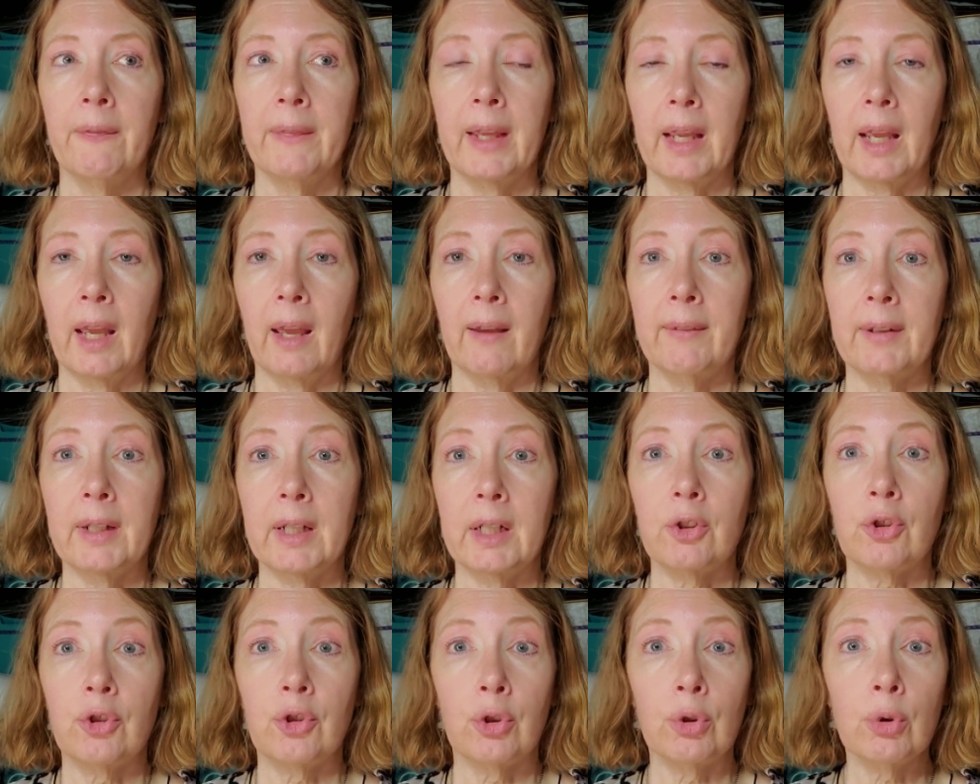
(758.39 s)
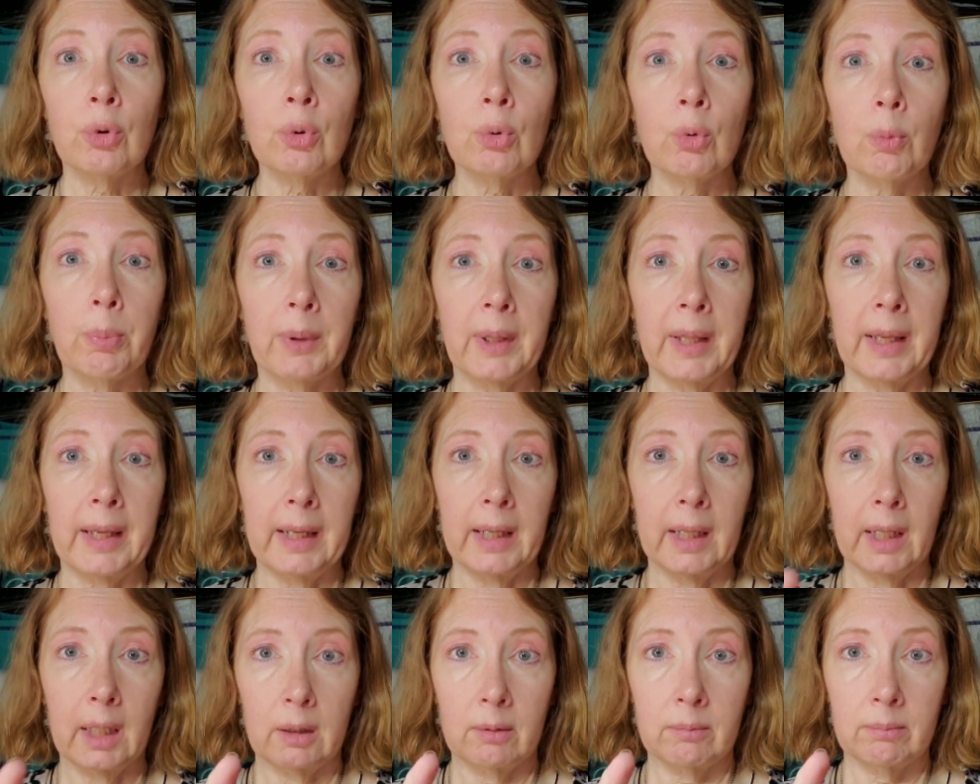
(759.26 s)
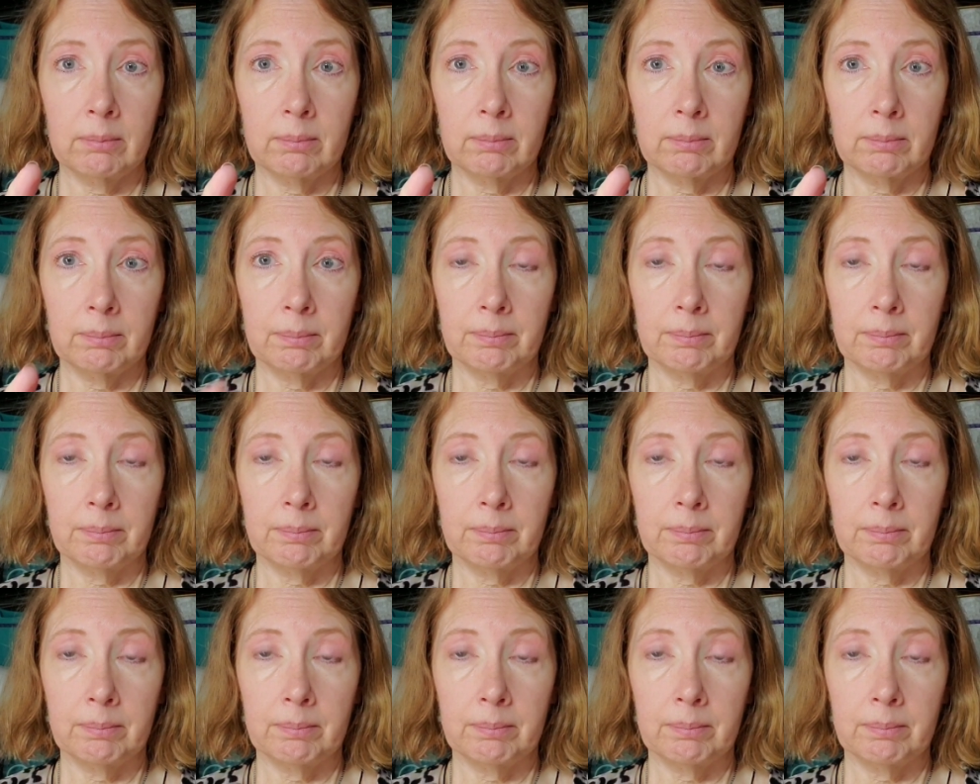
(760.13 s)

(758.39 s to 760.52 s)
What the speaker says: They have a 2 plan,